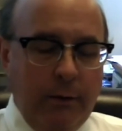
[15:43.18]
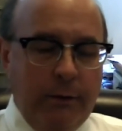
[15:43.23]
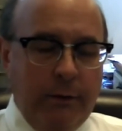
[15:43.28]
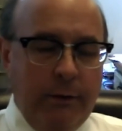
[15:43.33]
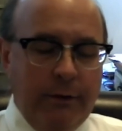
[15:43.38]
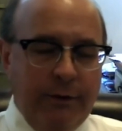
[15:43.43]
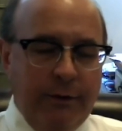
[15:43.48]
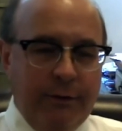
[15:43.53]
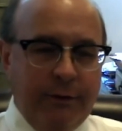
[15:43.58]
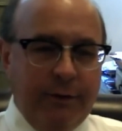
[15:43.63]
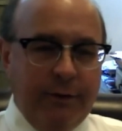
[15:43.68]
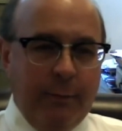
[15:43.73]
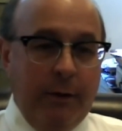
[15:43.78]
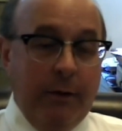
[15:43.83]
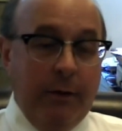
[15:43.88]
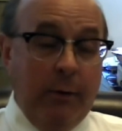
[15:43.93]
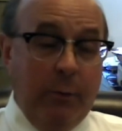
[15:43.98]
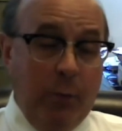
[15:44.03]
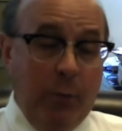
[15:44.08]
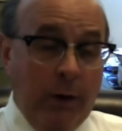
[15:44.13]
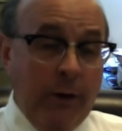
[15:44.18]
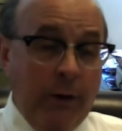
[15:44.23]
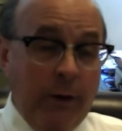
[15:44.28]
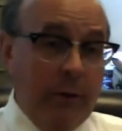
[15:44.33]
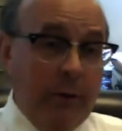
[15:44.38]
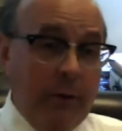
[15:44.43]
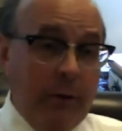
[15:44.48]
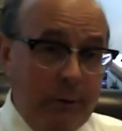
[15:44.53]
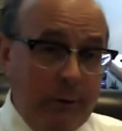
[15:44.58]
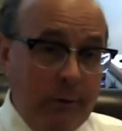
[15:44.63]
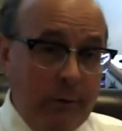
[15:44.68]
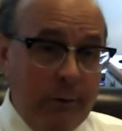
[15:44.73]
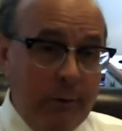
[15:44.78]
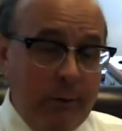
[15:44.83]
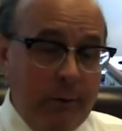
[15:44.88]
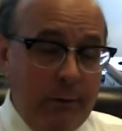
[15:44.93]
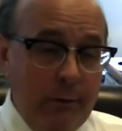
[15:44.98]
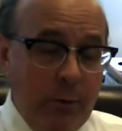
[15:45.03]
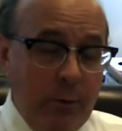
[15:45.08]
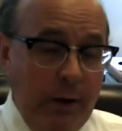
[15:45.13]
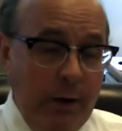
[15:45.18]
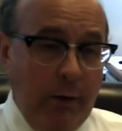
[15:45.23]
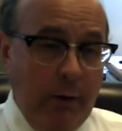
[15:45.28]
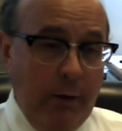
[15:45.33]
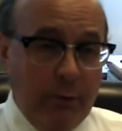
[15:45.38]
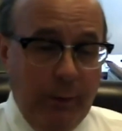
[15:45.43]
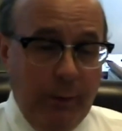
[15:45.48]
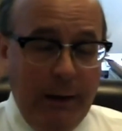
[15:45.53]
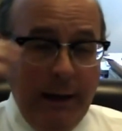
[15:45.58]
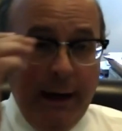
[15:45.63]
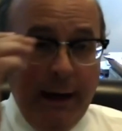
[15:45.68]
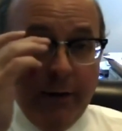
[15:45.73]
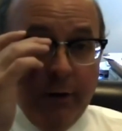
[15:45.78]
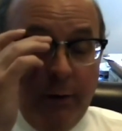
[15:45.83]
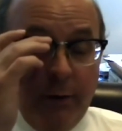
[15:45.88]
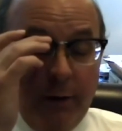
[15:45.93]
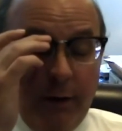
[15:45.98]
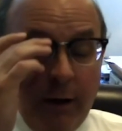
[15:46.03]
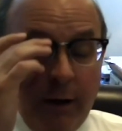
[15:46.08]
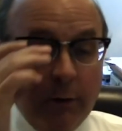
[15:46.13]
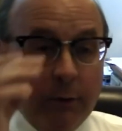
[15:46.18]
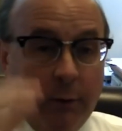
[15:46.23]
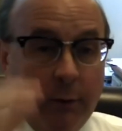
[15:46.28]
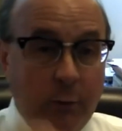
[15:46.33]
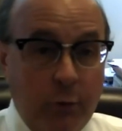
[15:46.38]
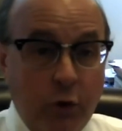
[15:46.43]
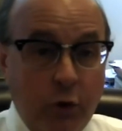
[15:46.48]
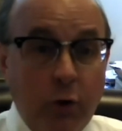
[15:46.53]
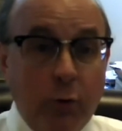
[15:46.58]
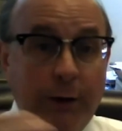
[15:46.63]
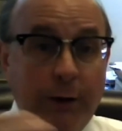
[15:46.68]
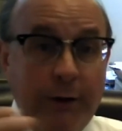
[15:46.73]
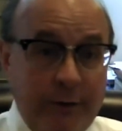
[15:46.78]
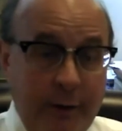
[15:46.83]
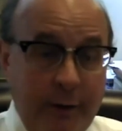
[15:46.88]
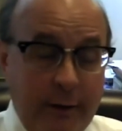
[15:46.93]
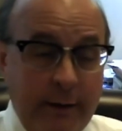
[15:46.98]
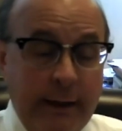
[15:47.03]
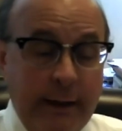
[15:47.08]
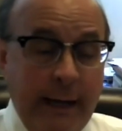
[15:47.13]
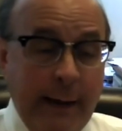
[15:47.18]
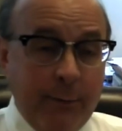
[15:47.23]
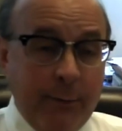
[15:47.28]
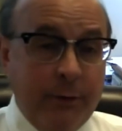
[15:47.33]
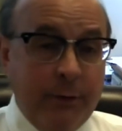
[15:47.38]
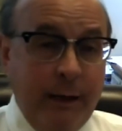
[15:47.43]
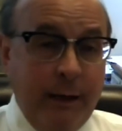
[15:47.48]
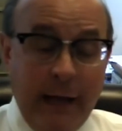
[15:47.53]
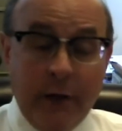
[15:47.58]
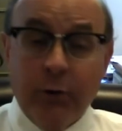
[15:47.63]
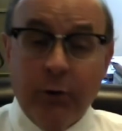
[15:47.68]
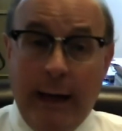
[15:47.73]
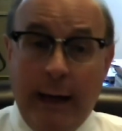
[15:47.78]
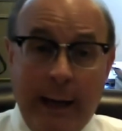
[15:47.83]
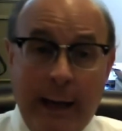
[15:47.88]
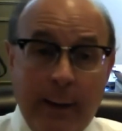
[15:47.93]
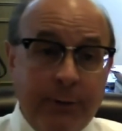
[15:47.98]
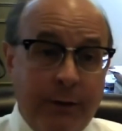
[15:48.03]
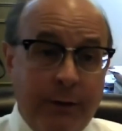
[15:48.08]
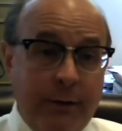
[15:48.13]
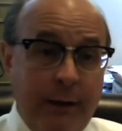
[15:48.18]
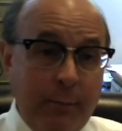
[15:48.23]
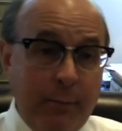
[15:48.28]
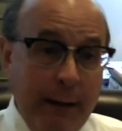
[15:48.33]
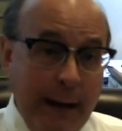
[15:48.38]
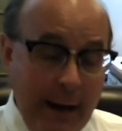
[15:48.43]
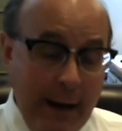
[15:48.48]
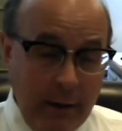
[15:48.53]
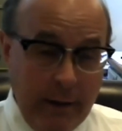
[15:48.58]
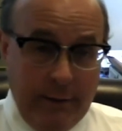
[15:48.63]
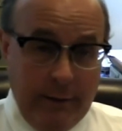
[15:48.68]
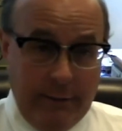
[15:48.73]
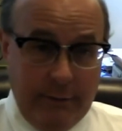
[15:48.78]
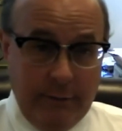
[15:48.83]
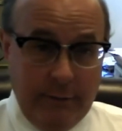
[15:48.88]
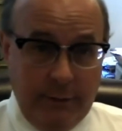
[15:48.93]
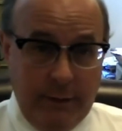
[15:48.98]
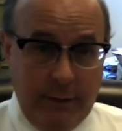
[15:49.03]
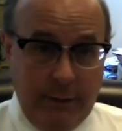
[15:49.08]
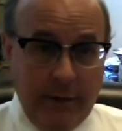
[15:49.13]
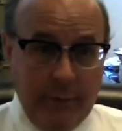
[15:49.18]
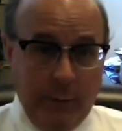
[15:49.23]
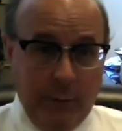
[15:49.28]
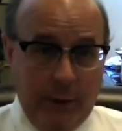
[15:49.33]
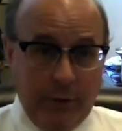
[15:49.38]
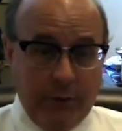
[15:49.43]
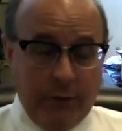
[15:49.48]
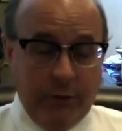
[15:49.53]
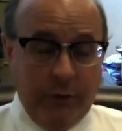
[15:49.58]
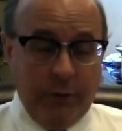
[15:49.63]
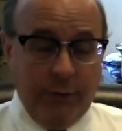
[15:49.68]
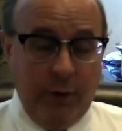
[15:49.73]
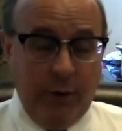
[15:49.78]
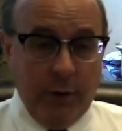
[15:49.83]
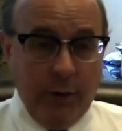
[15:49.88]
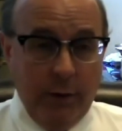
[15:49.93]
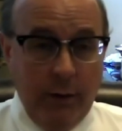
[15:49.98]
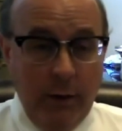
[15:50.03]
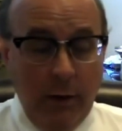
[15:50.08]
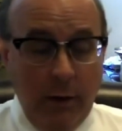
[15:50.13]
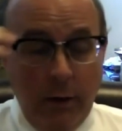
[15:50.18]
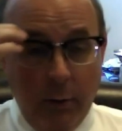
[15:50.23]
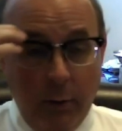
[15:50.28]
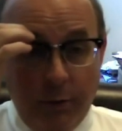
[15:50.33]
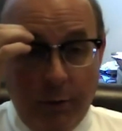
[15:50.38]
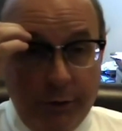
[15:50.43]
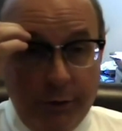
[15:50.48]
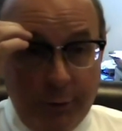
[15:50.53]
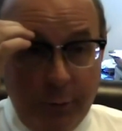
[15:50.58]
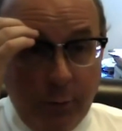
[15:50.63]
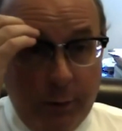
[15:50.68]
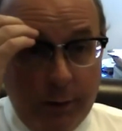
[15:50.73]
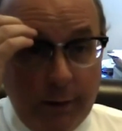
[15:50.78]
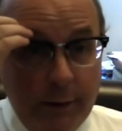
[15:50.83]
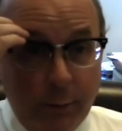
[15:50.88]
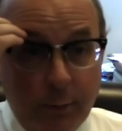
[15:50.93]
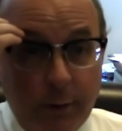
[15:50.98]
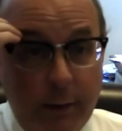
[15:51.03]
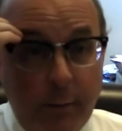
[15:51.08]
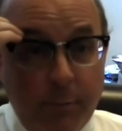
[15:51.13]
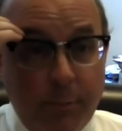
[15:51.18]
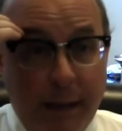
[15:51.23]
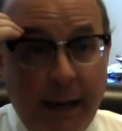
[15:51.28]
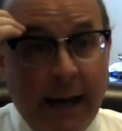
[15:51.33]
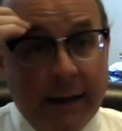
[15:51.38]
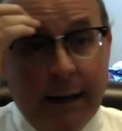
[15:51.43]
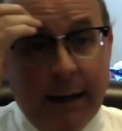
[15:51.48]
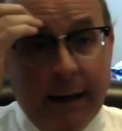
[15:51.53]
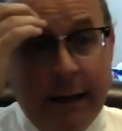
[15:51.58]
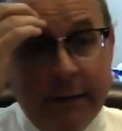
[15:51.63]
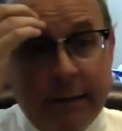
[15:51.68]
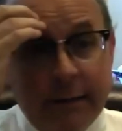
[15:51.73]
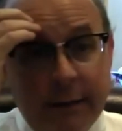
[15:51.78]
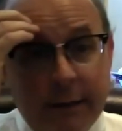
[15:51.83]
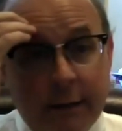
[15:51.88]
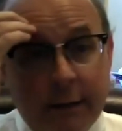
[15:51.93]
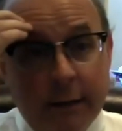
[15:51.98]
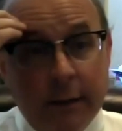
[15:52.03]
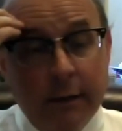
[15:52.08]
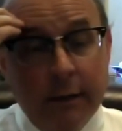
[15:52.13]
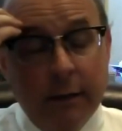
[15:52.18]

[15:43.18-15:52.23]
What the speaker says: this is something, one of the queries we had early on is, could we send an actual absentee ballot to every registered voter, which is a really, really bad idea